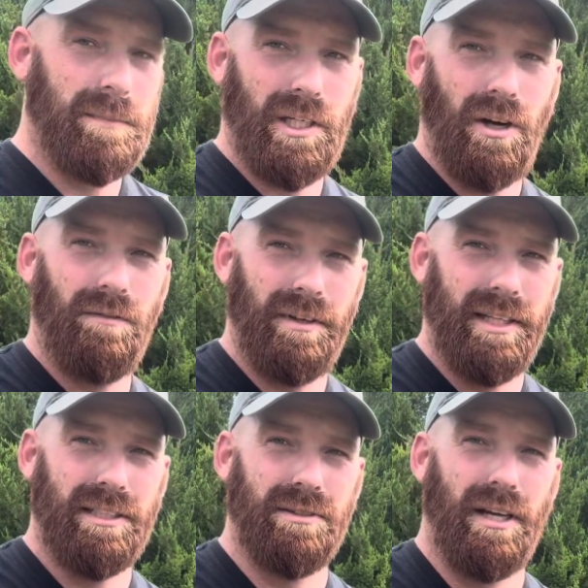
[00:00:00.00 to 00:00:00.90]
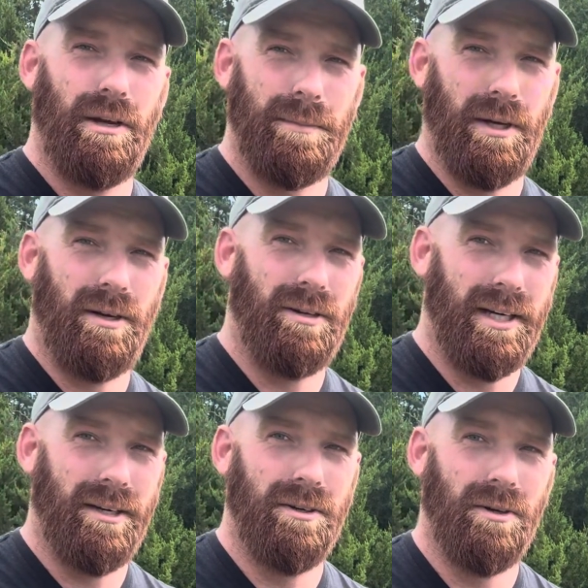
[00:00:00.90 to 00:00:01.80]
Hopefully this will help you all
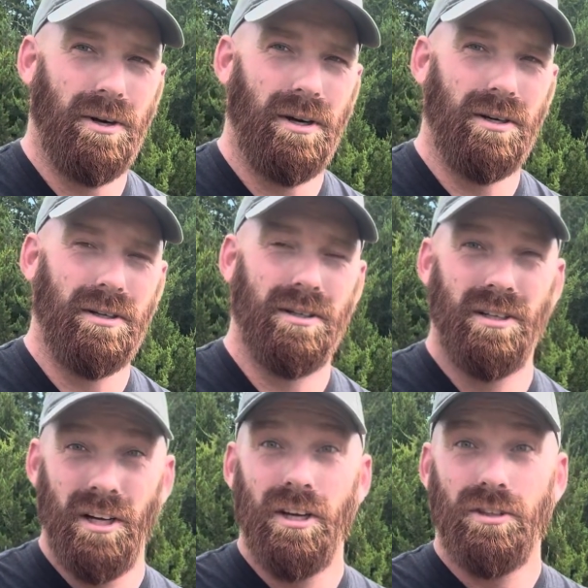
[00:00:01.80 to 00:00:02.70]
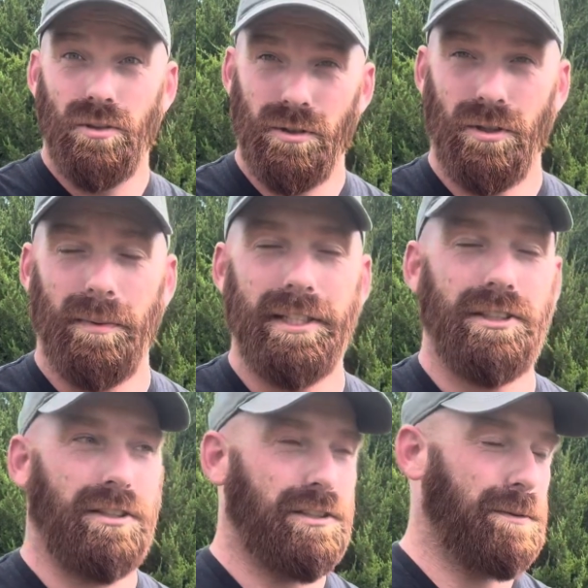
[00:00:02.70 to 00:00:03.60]
out who are doing the
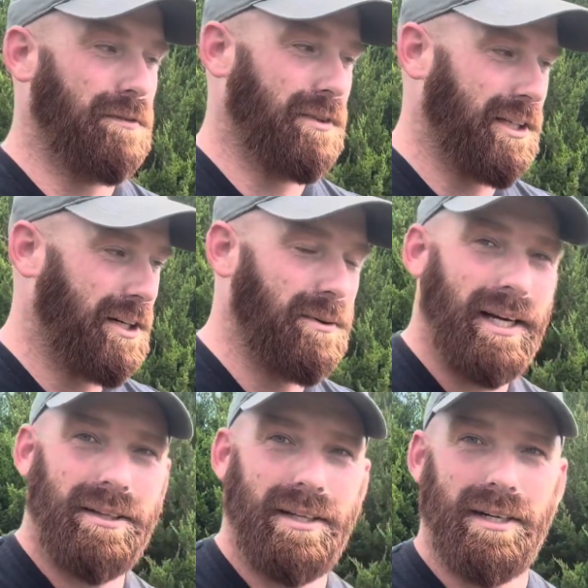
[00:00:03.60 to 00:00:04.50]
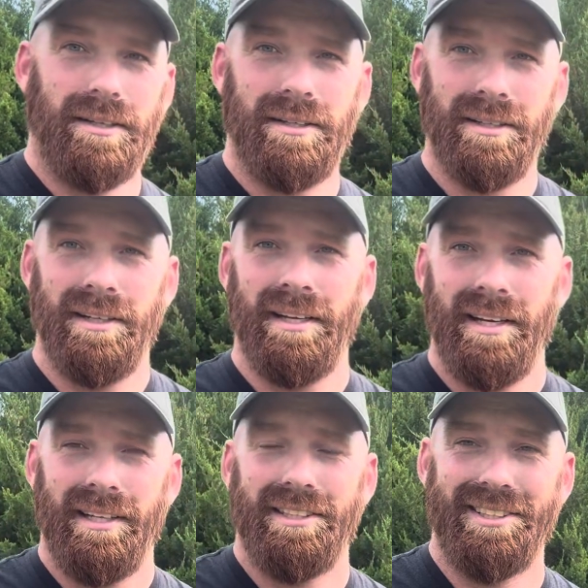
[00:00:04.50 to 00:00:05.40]
research before they're going out there.
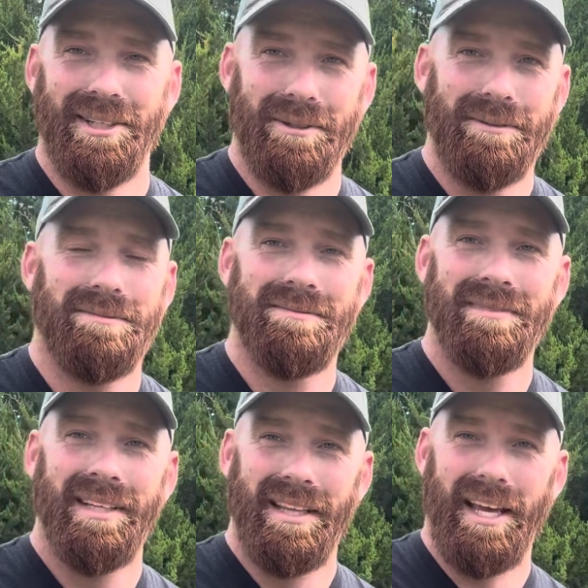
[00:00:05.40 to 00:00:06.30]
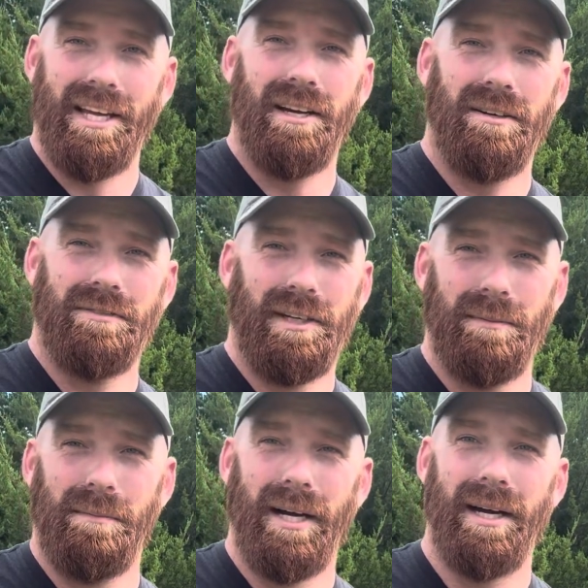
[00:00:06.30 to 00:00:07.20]
So thank you all for
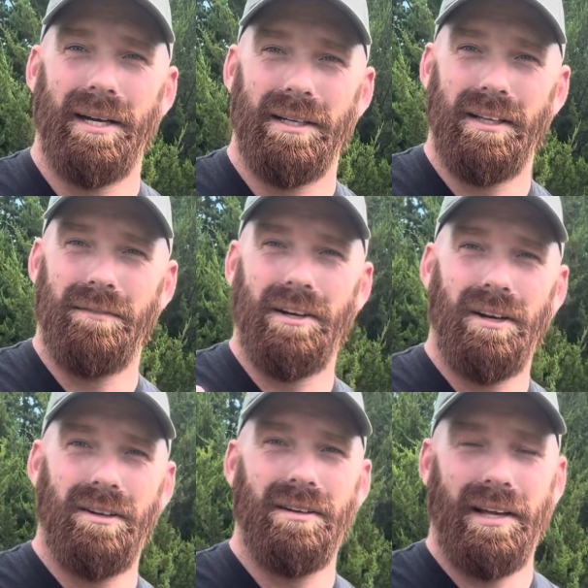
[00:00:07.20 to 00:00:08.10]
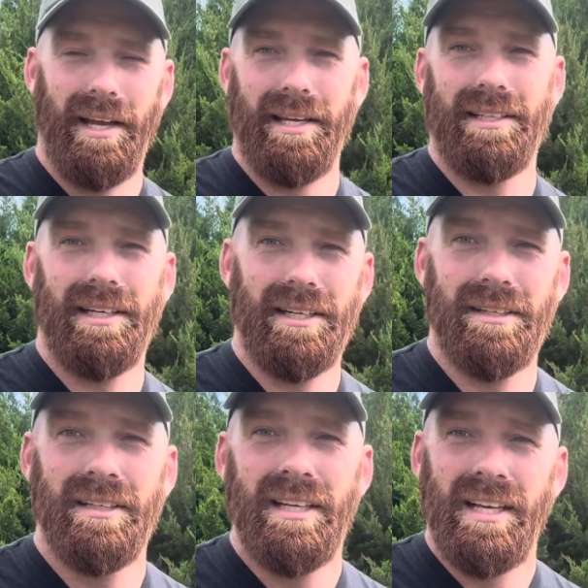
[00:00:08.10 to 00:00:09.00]
coming by. Love y'all. And
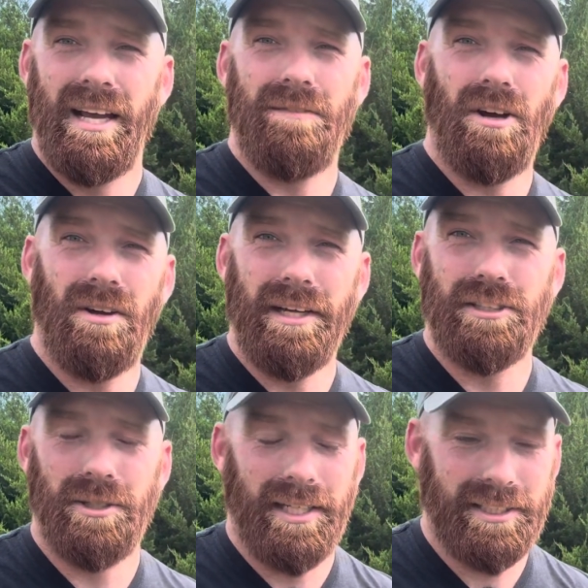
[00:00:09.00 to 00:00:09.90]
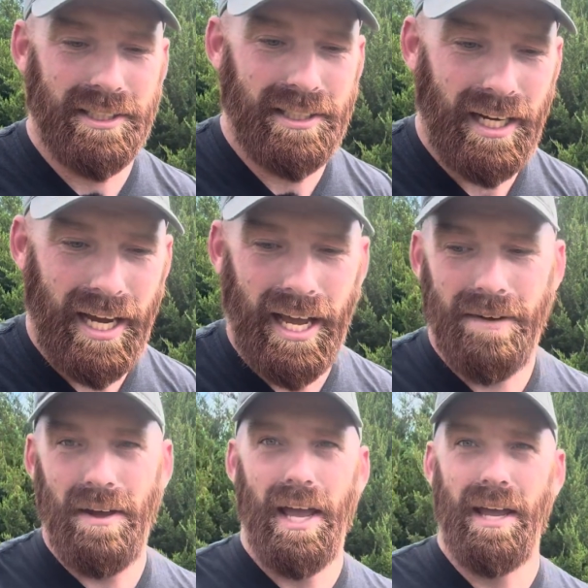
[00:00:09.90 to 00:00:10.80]
if y'all are interested, I
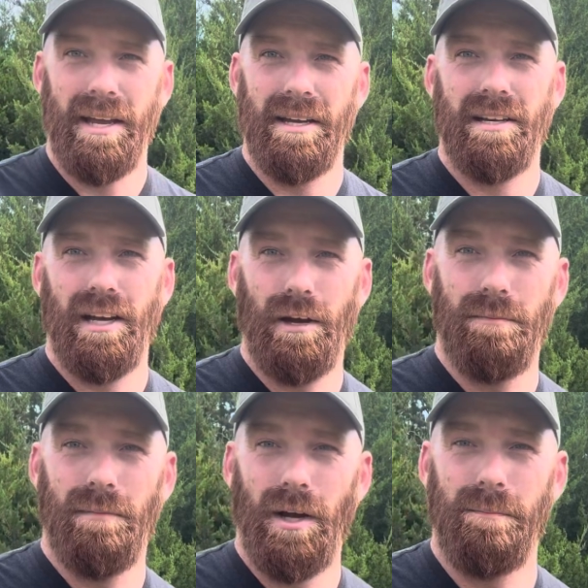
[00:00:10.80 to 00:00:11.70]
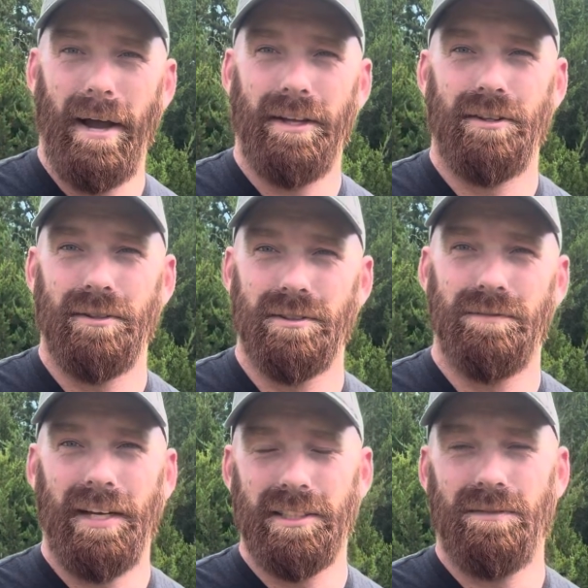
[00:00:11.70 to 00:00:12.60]
have a Mathews
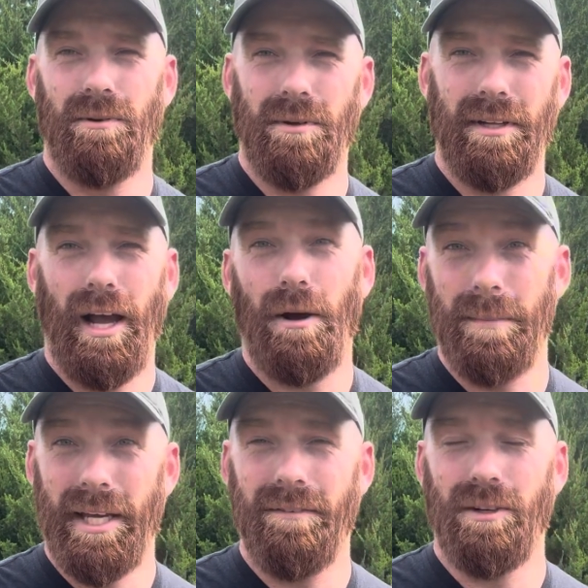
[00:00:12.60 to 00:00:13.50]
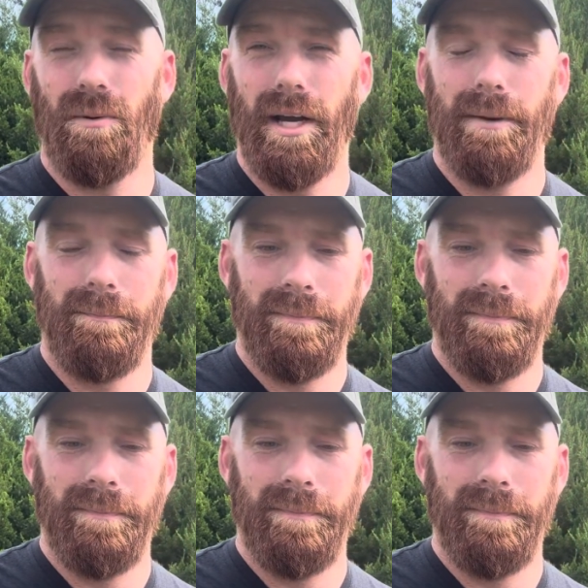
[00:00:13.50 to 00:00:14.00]
Phase 4 that I'll be giving away